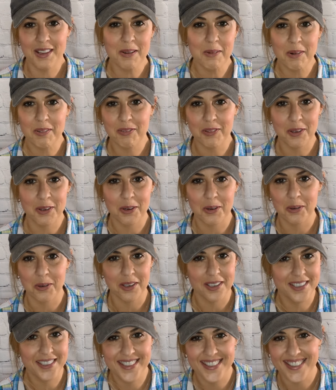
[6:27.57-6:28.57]
they were for a
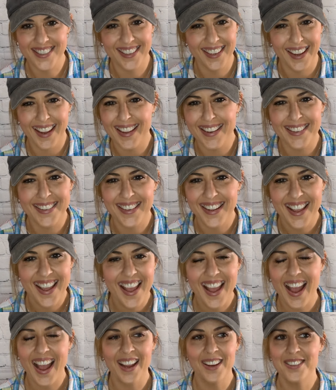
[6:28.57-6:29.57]
horse.
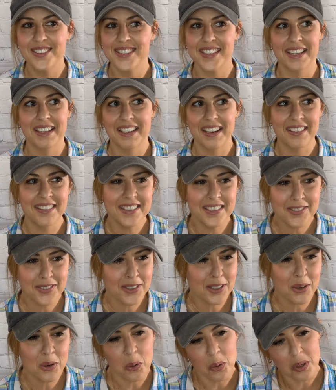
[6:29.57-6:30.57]
I was like, are these for
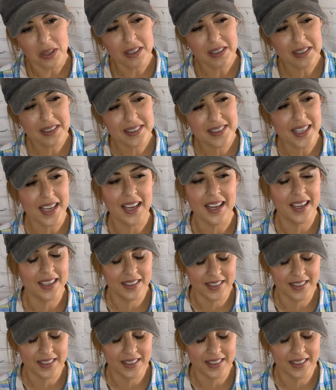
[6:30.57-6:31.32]
a horse? I